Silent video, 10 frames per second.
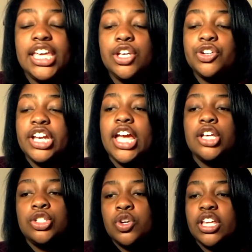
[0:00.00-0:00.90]
It can
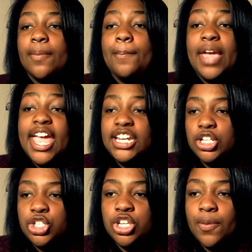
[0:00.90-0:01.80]
create a sort of
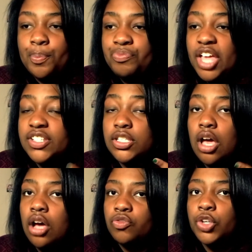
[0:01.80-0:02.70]
companionship that's
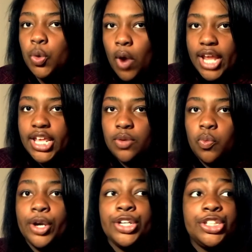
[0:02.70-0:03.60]

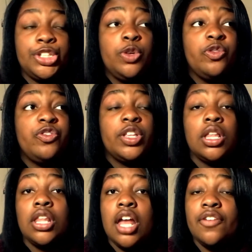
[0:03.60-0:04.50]
unrequited, where you
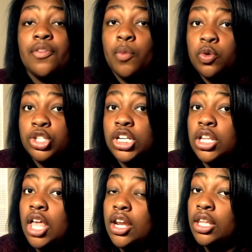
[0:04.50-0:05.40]
feel a lot of emotion,
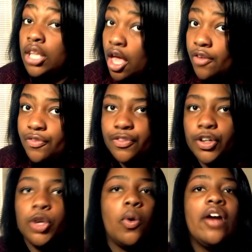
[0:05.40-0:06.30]
a lot of love
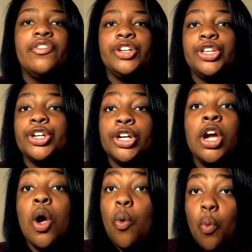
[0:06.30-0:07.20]
for whoever you're
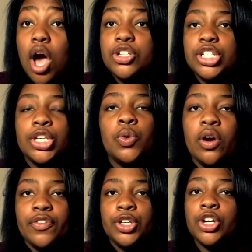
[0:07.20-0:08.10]
watching,
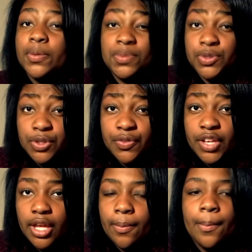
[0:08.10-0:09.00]
whoever you're
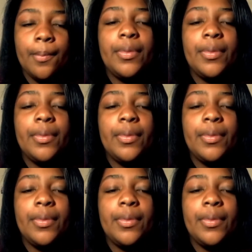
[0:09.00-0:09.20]
observing.